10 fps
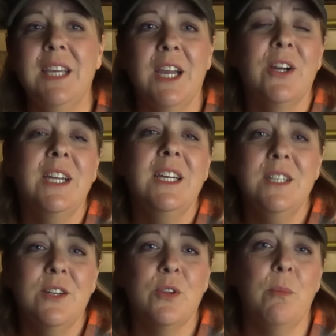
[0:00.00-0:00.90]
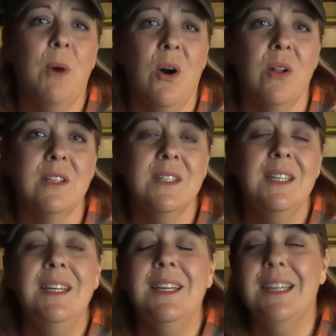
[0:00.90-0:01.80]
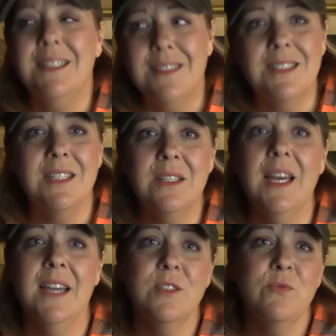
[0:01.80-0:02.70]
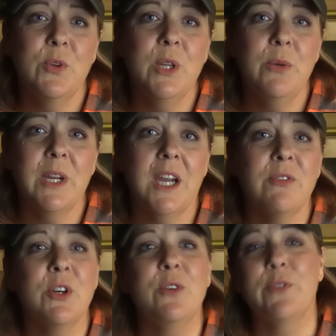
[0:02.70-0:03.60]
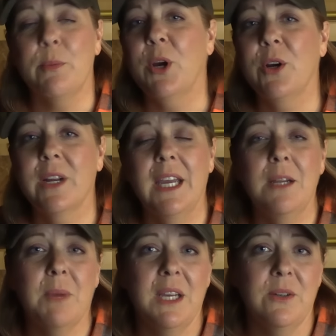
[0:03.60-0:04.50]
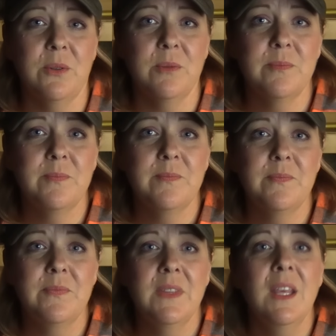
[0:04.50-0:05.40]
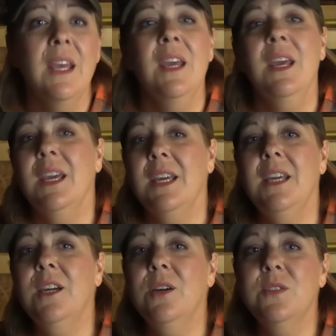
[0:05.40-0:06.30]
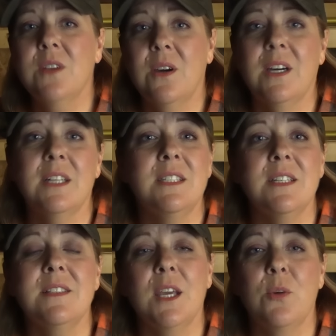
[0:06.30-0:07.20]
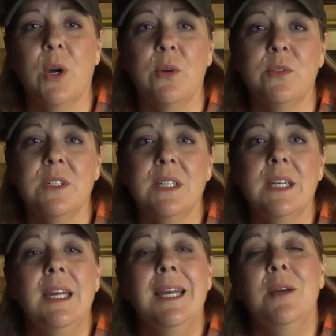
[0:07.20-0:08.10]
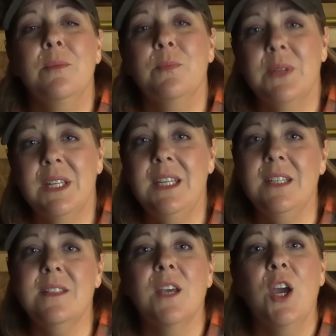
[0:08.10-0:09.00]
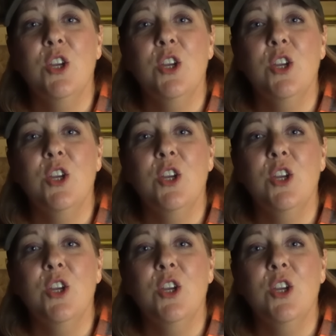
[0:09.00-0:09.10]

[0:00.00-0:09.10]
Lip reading: the area near the mall. It still hasn't fully recovered from Hurricane Michael. He goes on to say, quote, "Please